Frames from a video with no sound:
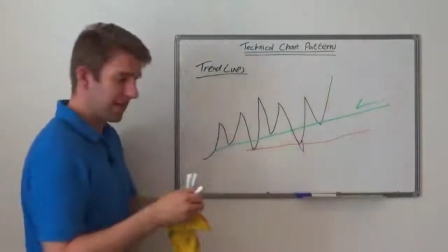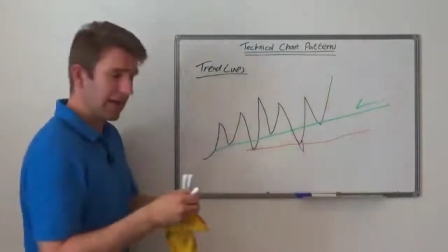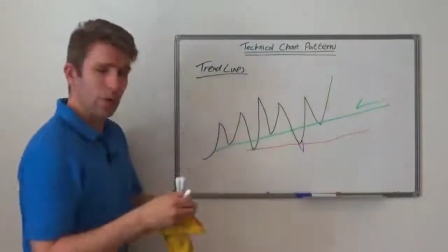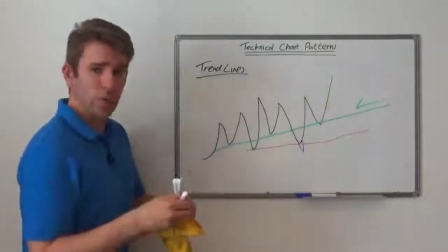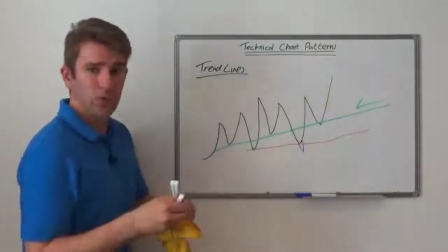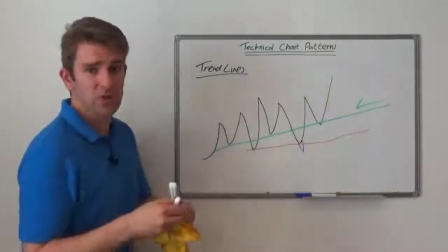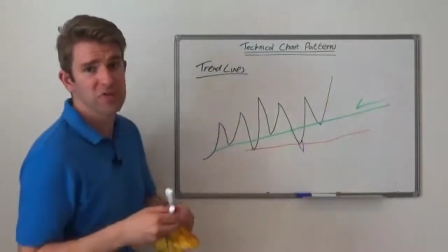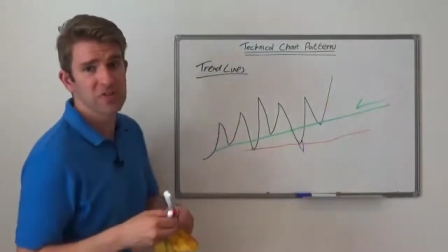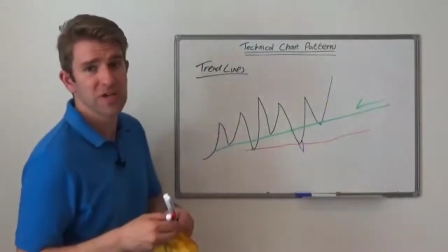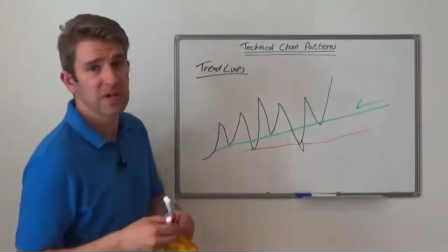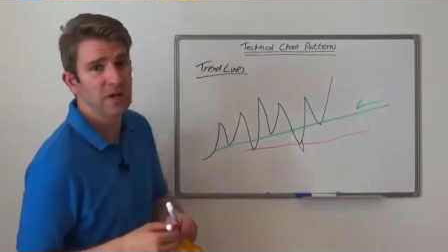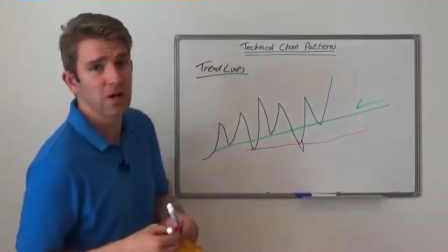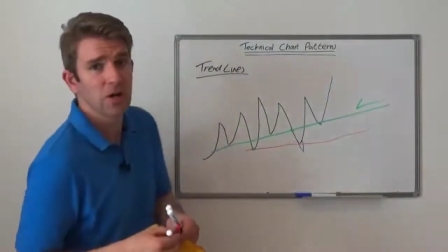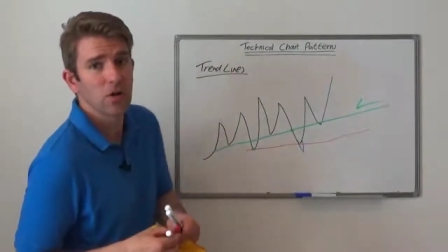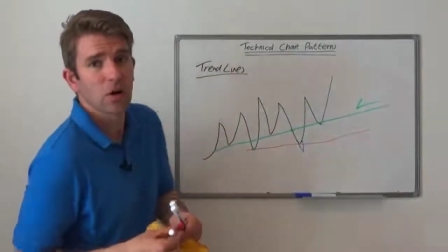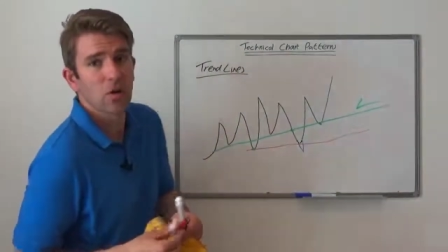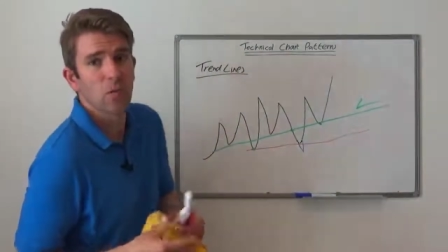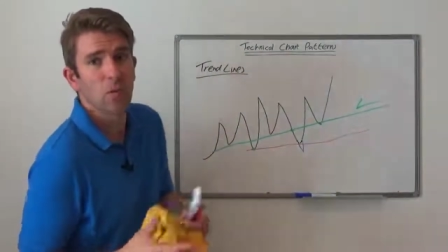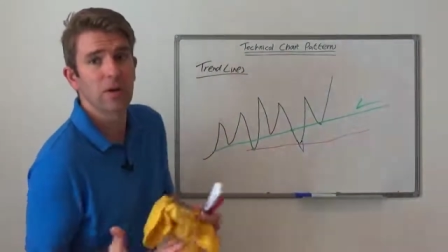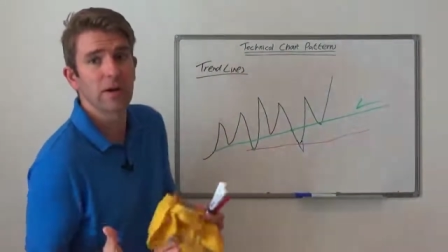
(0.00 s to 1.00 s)
That wouldn't take a
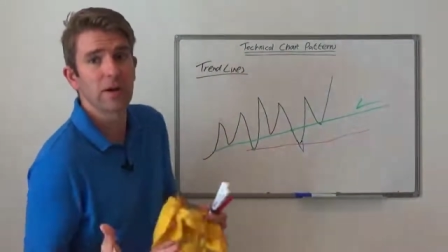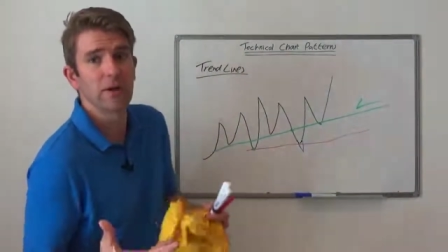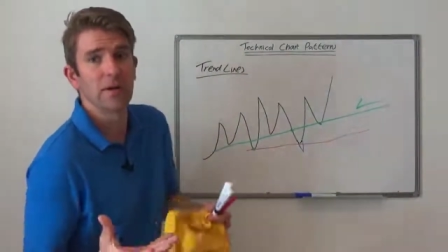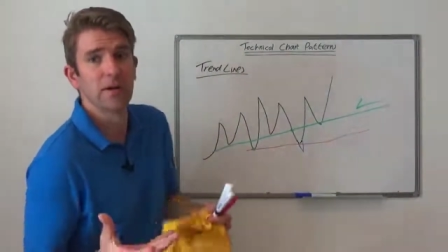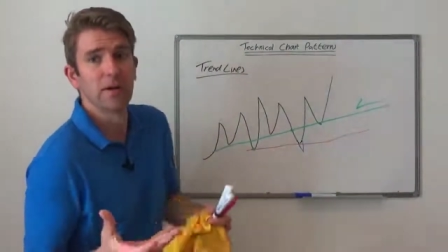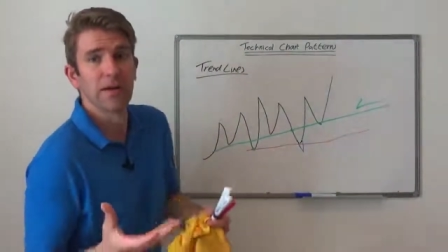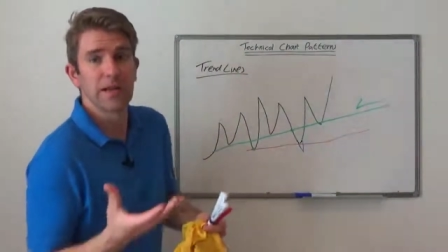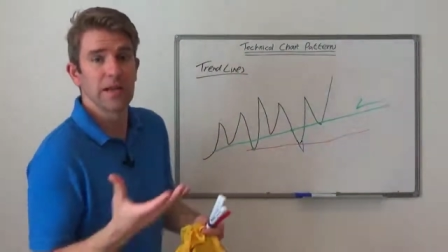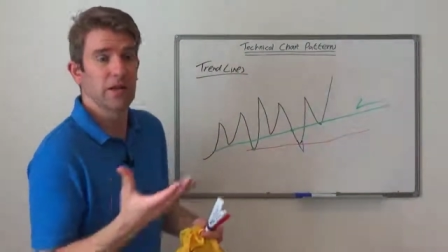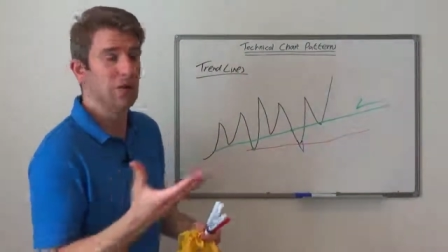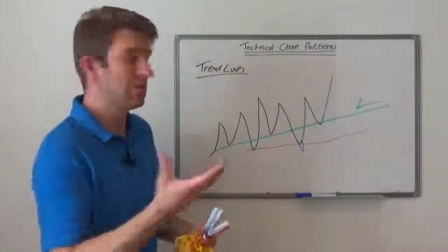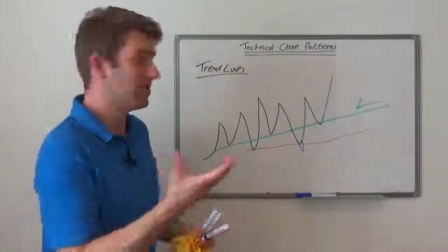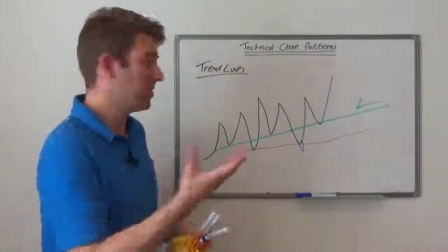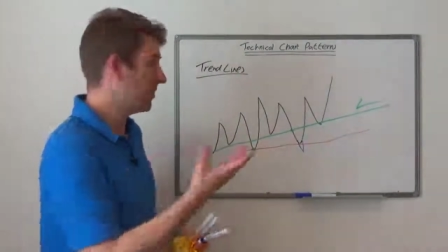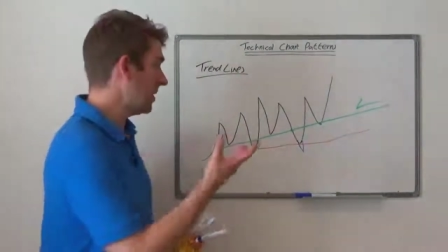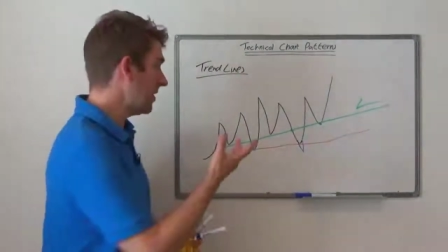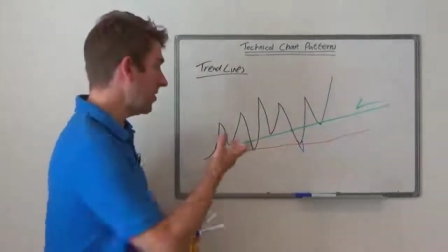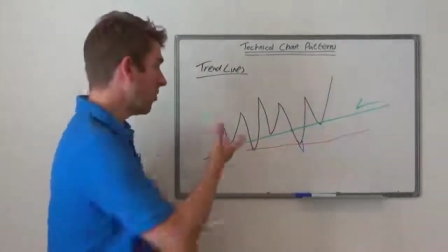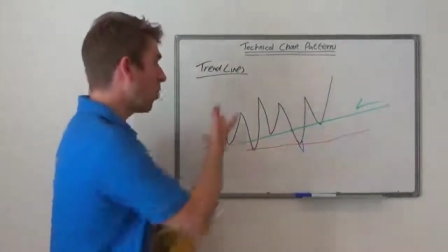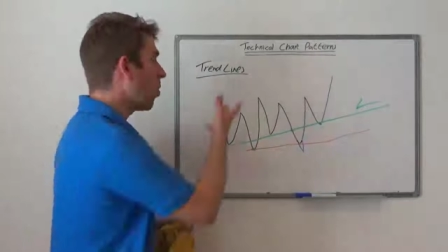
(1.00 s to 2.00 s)
lot, would it? You know,
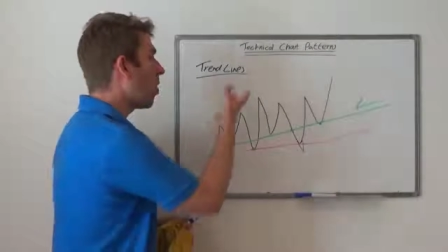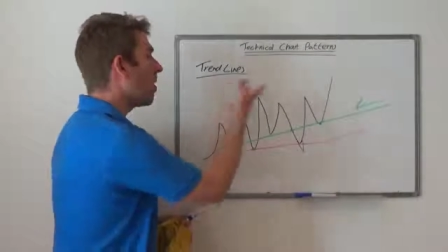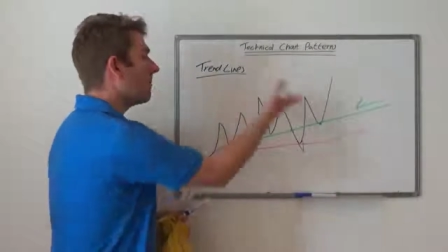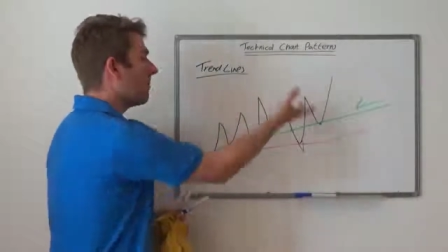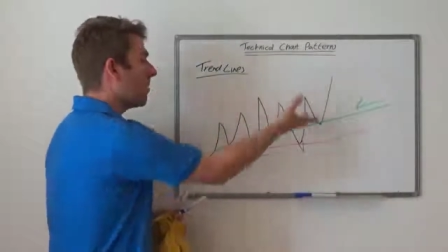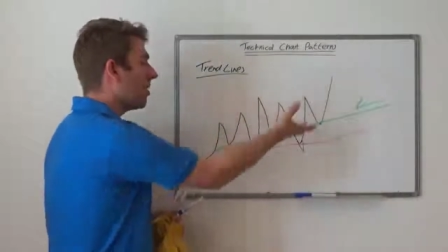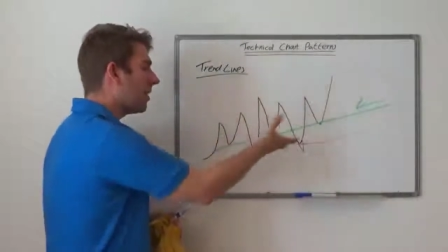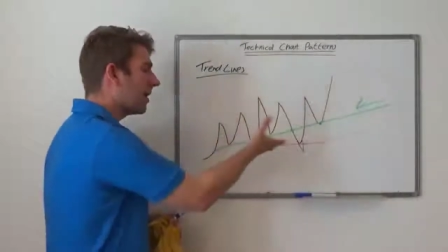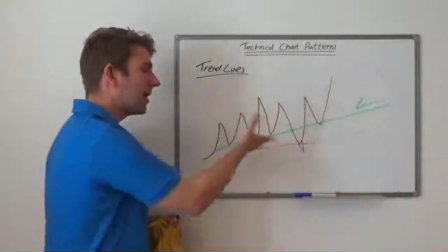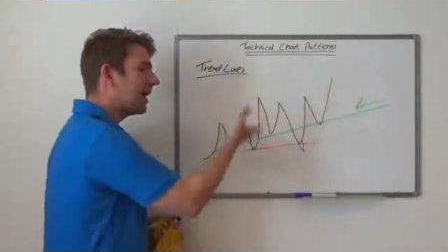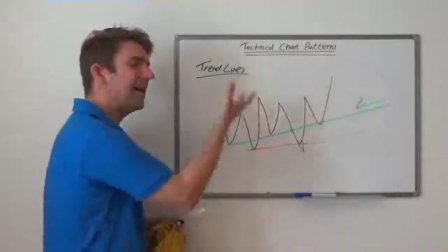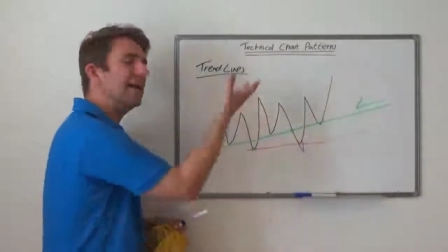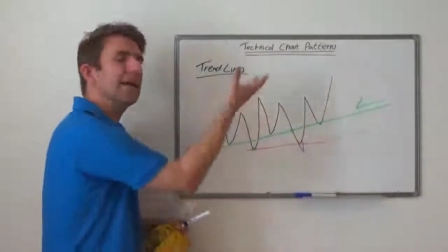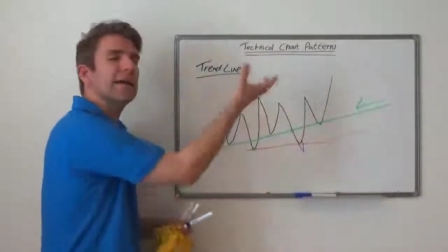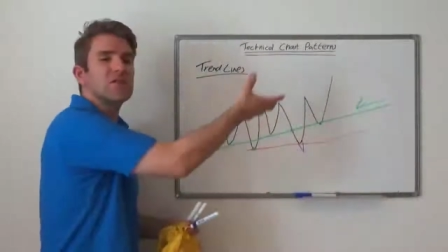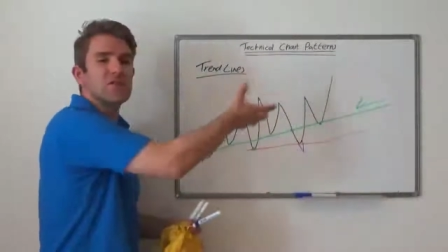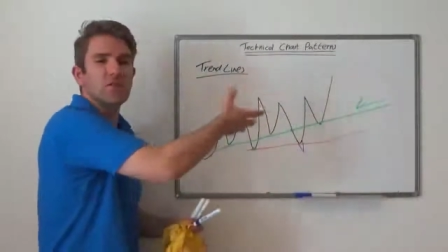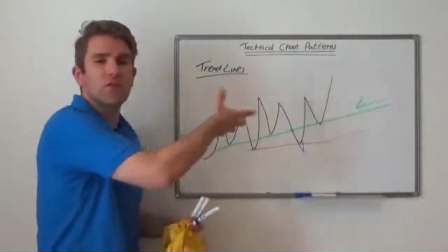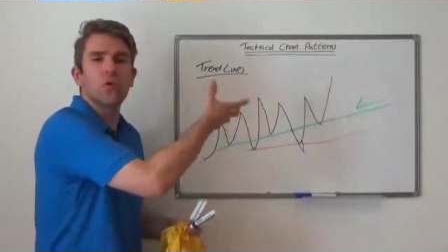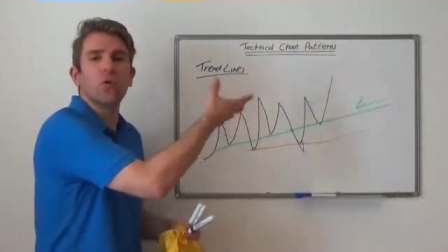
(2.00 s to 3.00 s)
depending on what market
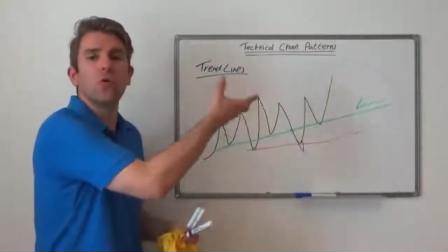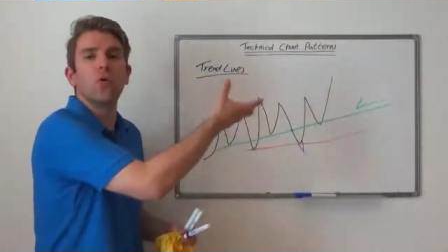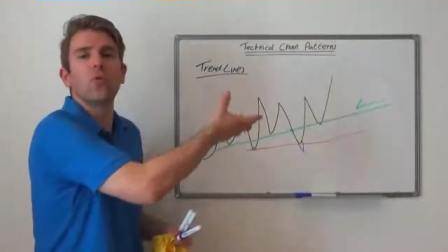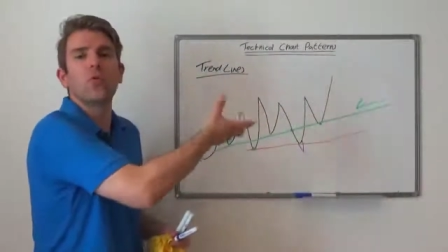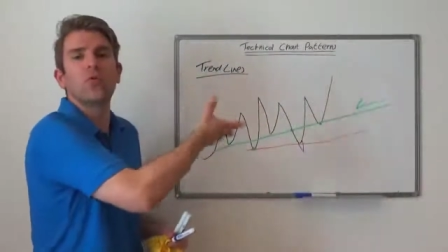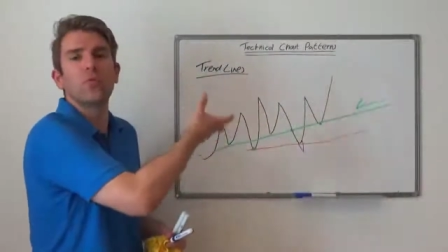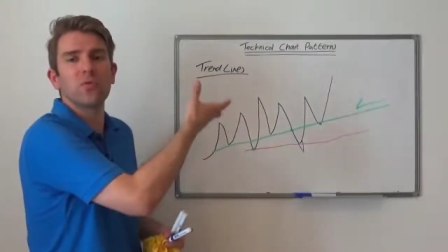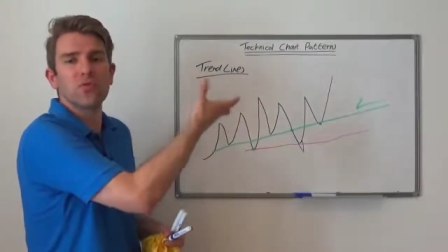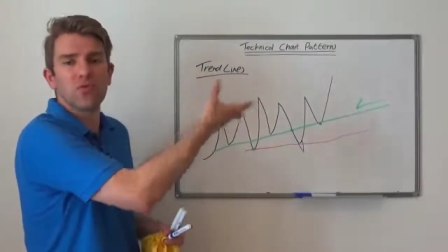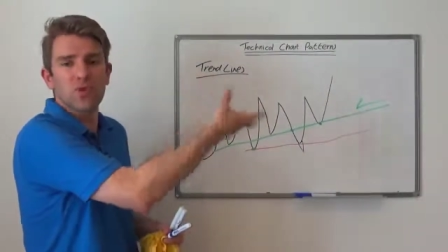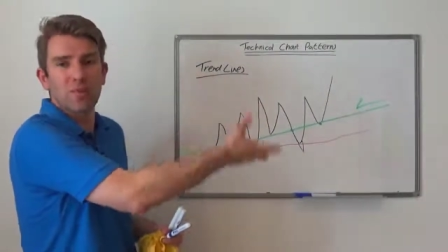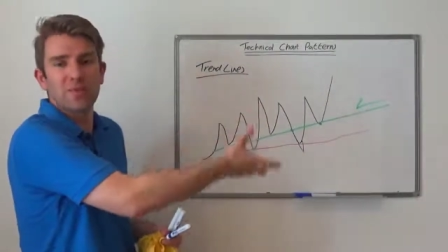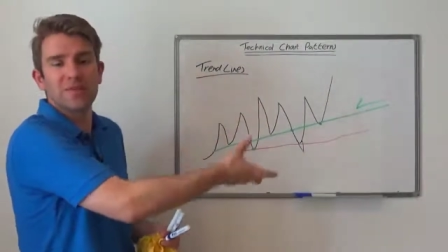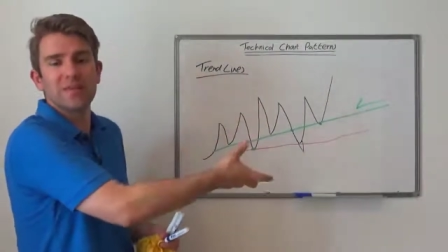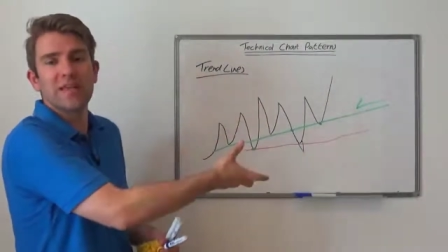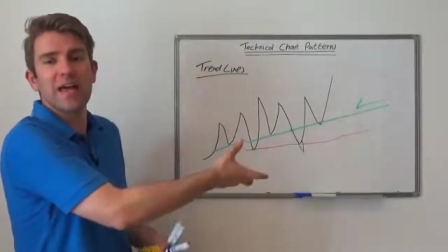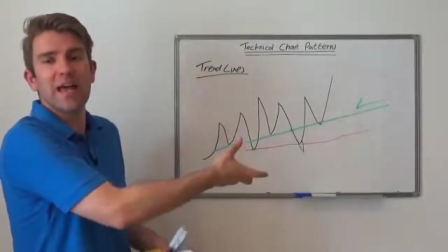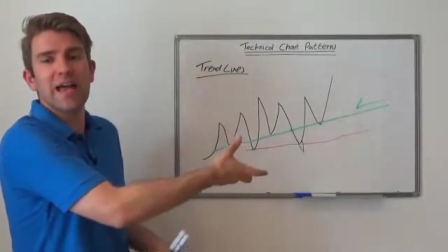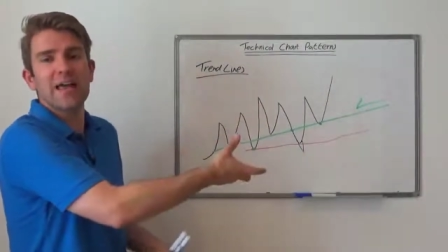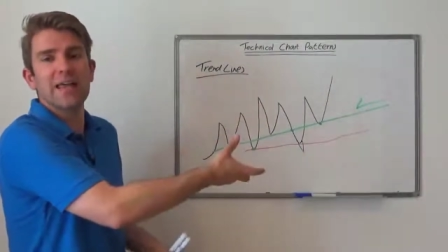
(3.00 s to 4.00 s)
it is, of course, and what time
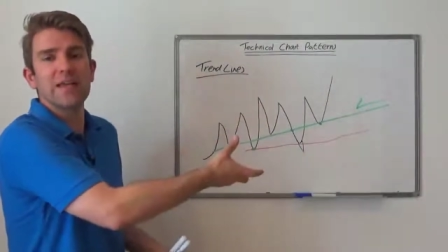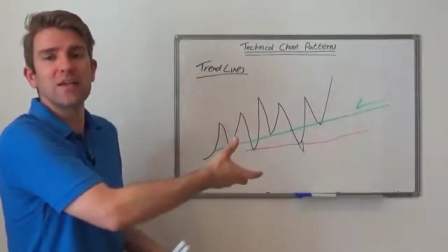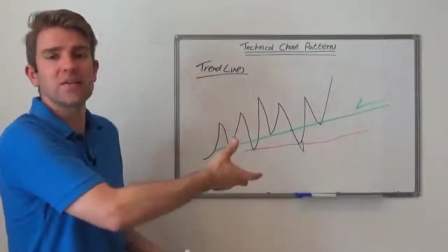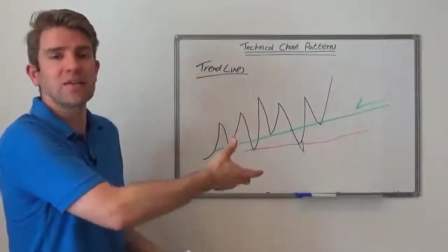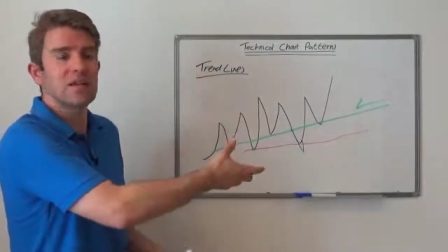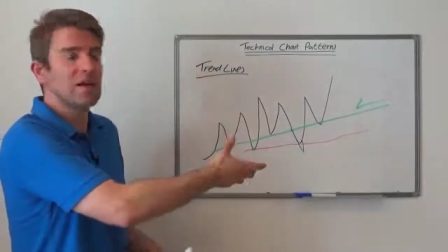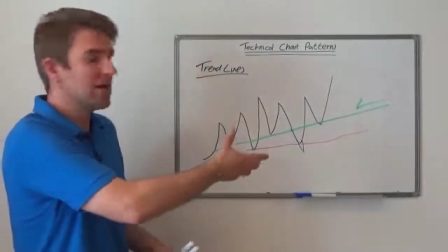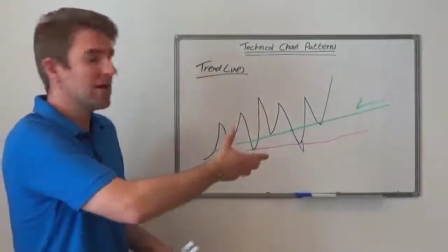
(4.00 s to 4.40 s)
of day it is.